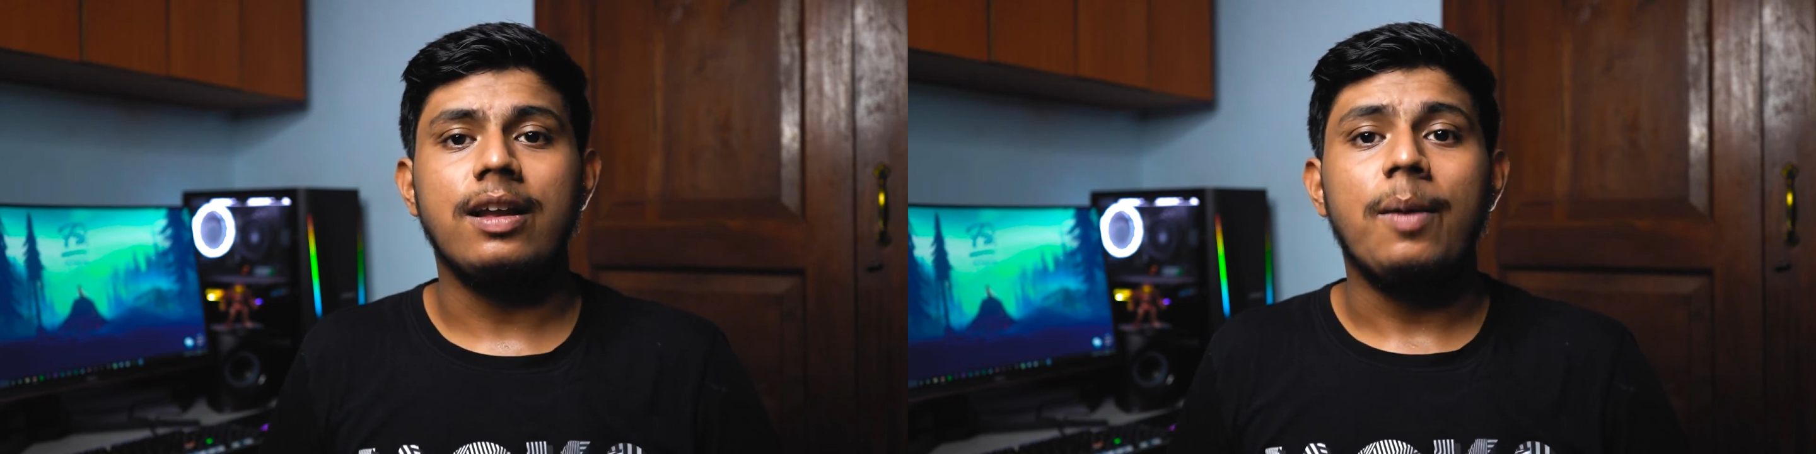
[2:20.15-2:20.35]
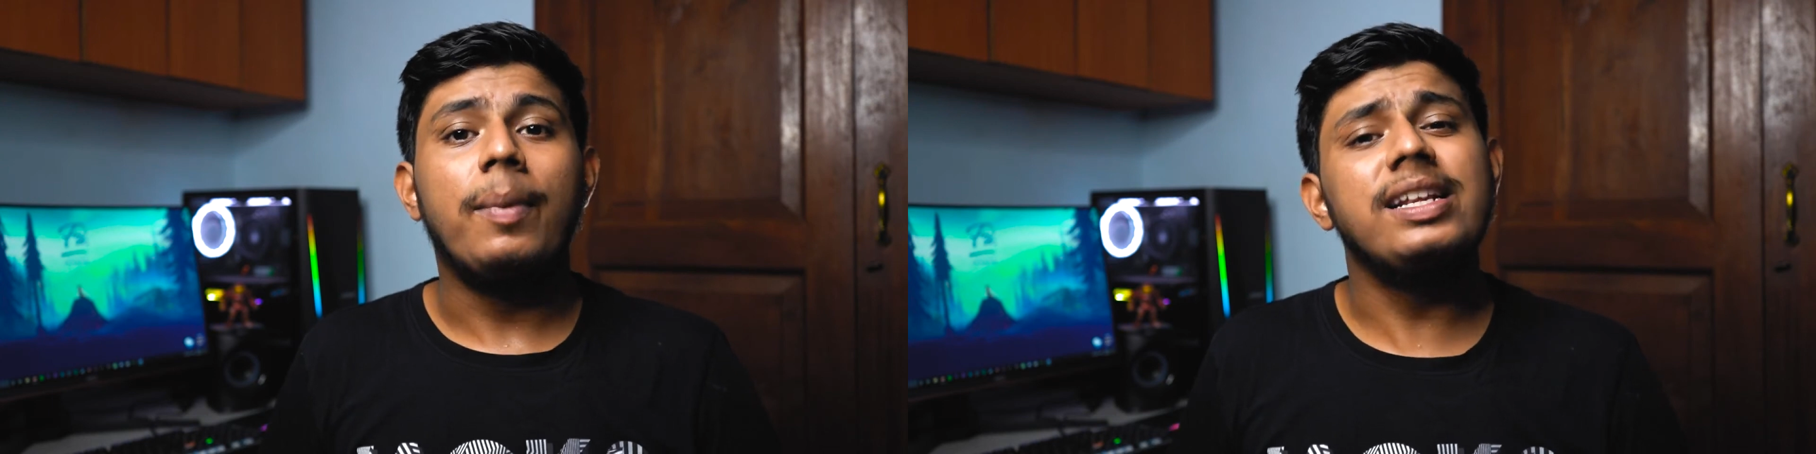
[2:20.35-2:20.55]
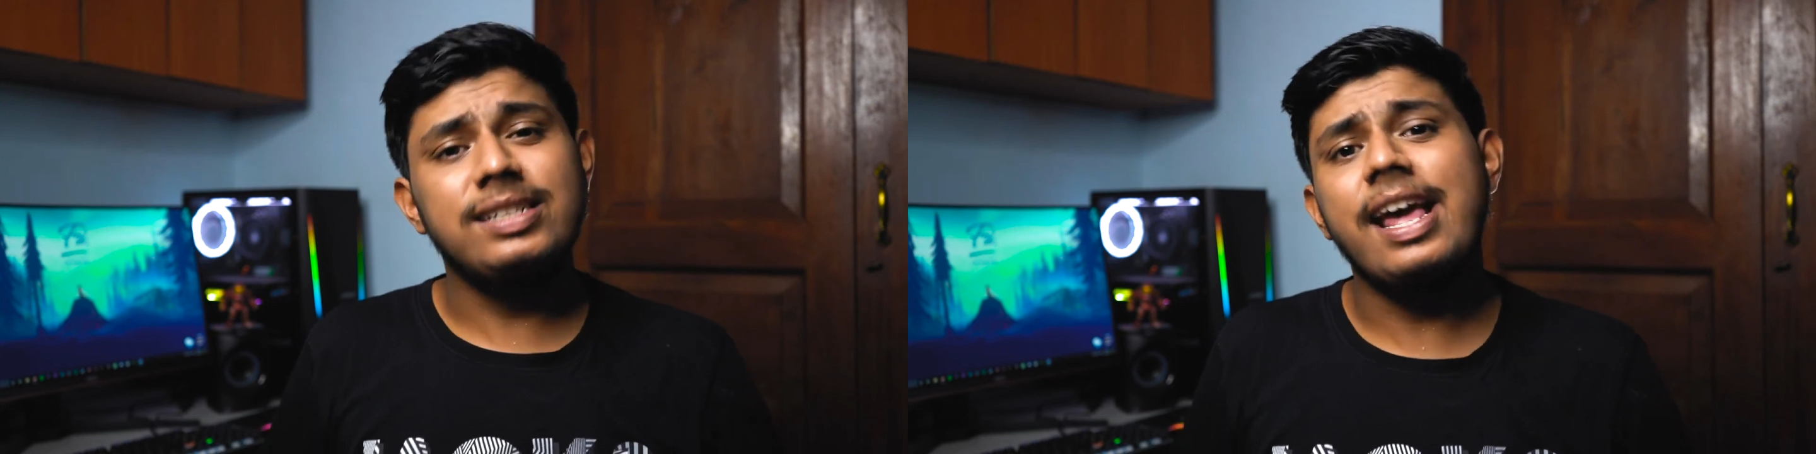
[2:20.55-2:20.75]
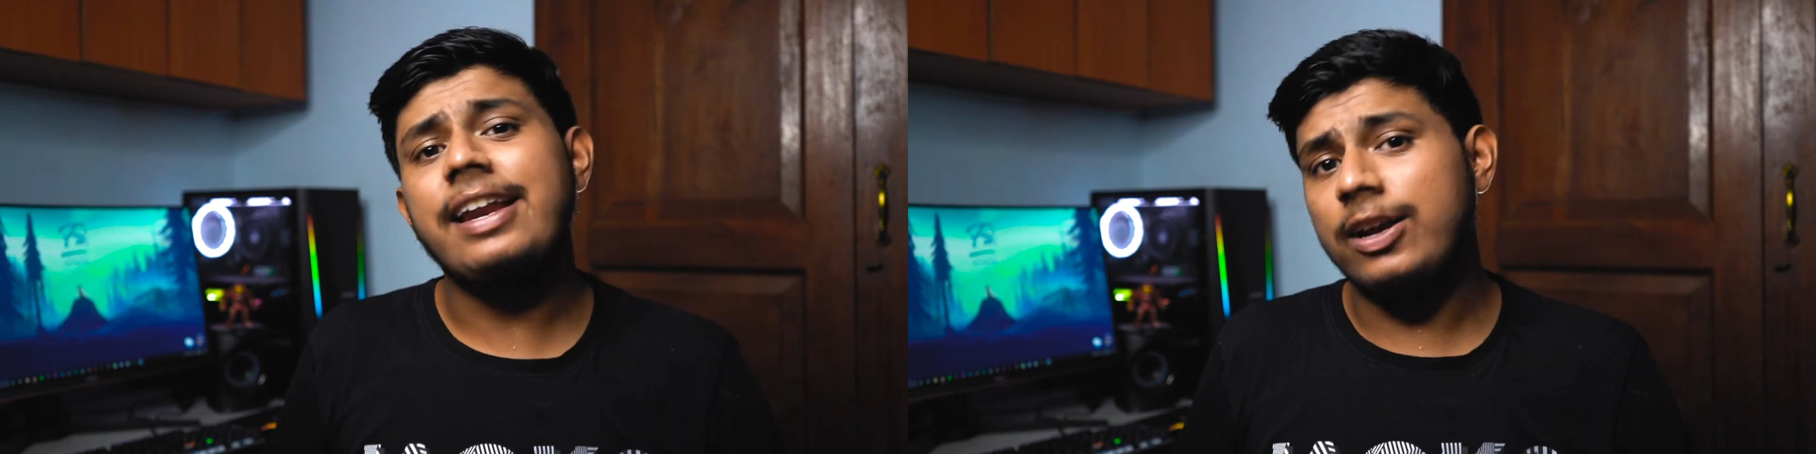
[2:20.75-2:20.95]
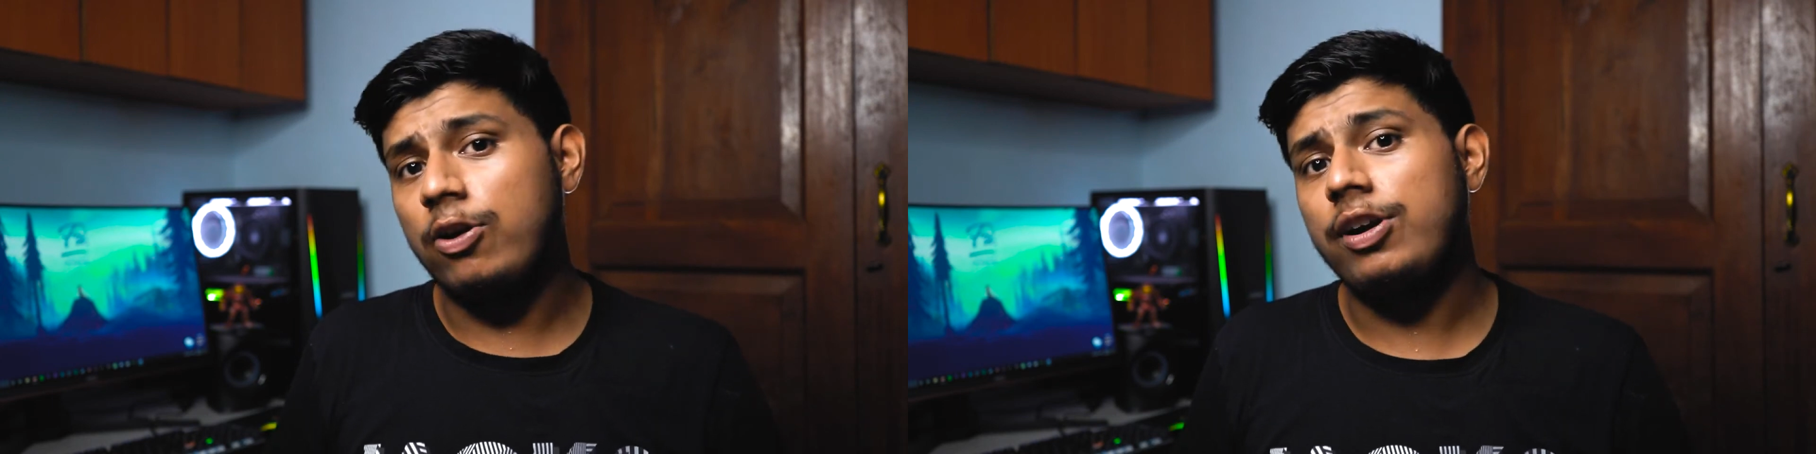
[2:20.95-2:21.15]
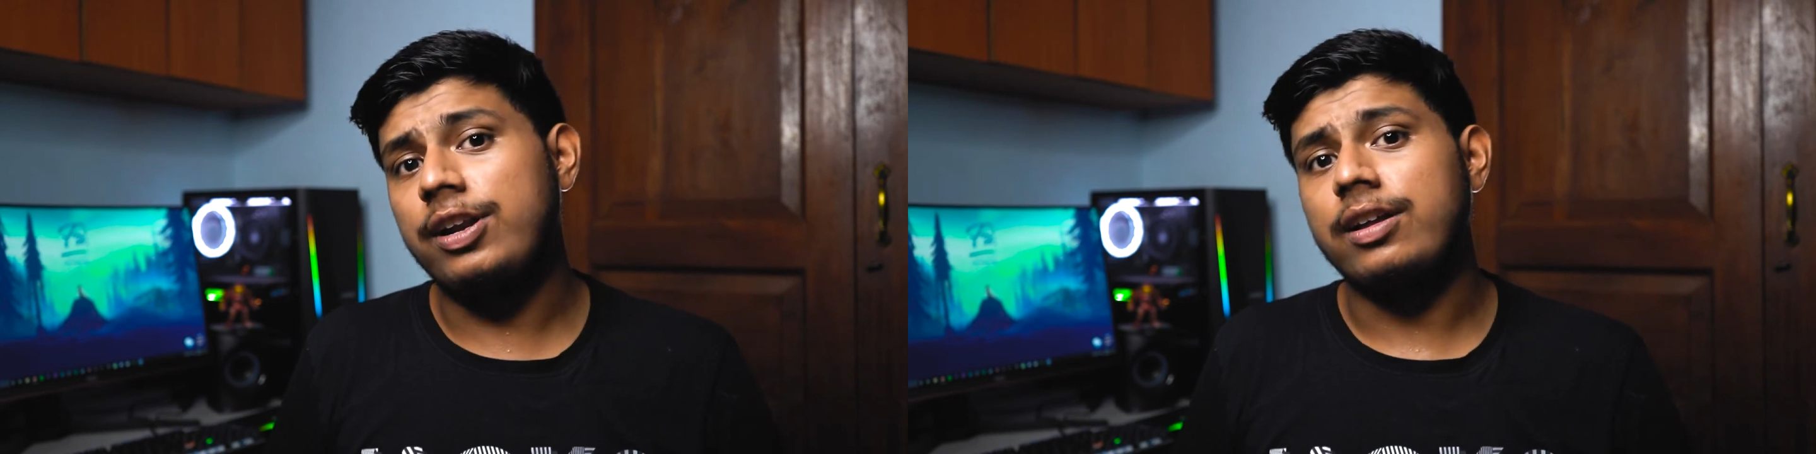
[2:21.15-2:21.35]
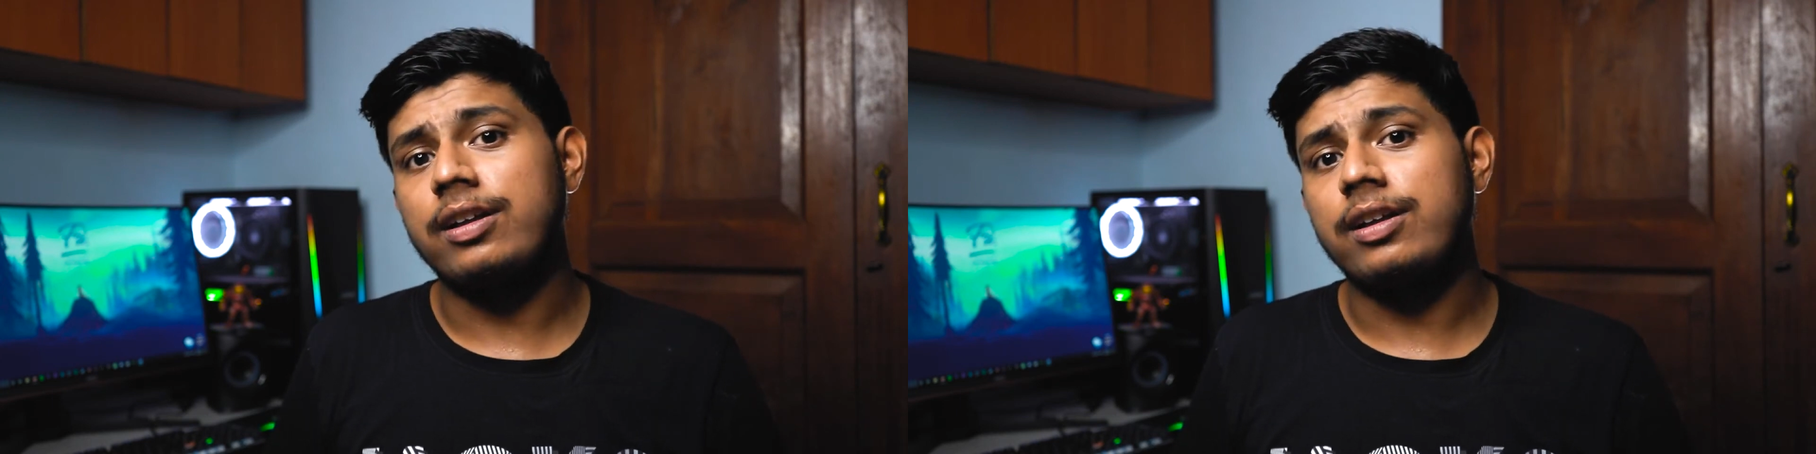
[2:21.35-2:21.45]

But is it any good?